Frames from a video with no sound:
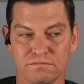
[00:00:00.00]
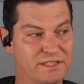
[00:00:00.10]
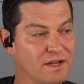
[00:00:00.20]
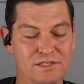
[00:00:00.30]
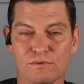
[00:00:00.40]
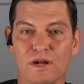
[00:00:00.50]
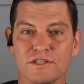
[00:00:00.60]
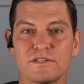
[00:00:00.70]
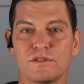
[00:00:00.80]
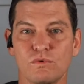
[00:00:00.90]
They lost to
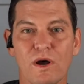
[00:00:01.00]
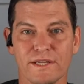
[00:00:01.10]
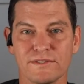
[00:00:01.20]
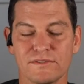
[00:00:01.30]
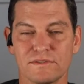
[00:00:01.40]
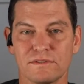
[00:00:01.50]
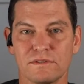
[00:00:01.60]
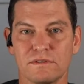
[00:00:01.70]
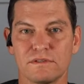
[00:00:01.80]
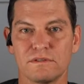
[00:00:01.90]
Washington twice.
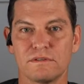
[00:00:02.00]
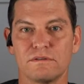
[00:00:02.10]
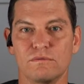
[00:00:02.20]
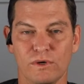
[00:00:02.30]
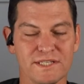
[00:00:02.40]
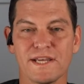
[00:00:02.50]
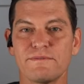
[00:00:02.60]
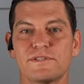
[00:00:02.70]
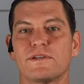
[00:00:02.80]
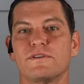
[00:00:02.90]
One
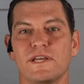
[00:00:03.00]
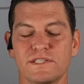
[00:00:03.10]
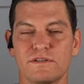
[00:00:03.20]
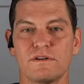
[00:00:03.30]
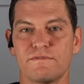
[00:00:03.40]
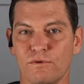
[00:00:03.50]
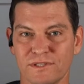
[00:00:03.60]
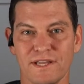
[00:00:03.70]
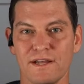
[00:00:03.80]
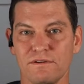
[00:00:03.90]
time because they couldn't execute on
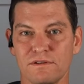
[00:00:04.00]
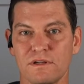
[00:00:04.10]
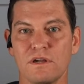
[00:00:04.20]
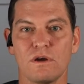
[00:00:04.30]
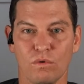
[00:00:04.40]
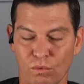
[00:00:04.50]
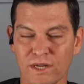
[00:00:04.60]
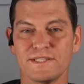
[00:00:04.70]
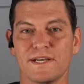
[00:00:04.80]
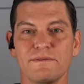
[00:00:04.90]
fourth down.
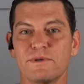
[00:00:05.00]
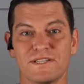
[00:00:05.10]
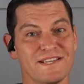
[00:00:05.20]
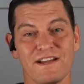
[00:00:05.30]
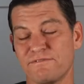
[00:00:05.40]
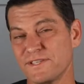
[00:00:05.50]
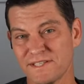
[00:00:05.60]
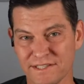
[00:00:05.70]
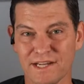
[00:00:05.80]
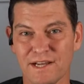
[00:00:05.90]
One time because they got
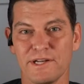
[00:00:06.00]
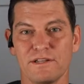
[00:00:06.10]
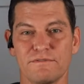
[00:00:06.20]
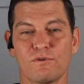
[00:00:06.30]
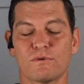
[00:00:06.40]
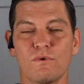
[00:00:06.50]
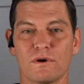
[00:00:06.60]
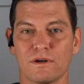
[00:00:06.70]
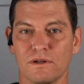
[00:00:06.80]
physically dominated in the fourth quarter.